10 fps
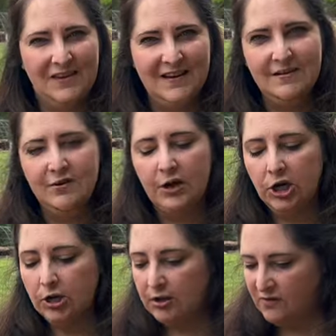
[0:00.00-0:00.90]

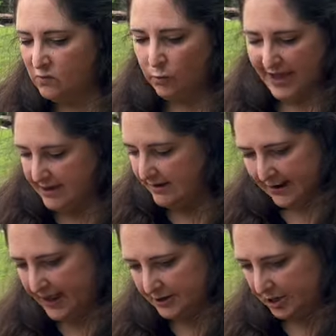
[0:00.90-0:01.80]
tender, sweet
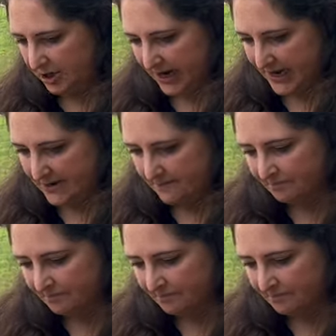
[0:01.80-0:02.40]
kind of green.